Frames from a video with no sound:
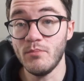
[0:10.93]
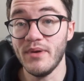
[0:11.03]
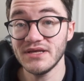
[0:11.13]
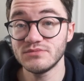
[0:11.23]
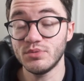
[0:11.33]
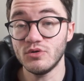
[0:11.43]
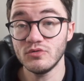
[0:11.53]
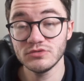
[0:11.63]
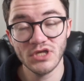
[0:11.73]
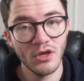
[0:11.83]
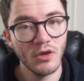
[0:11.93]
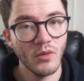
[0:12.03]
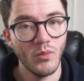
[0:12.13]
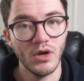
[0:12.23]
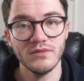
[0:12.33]
best pulls?
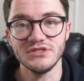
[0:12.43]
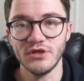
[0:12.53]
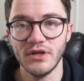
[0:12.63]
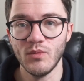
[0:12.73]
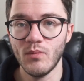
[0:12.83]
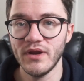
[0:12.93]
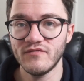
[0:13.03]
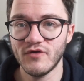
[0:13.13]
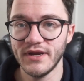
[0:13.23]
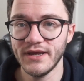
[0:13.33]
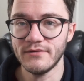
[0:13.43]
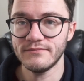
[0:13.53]
Well, there's only one way to find out.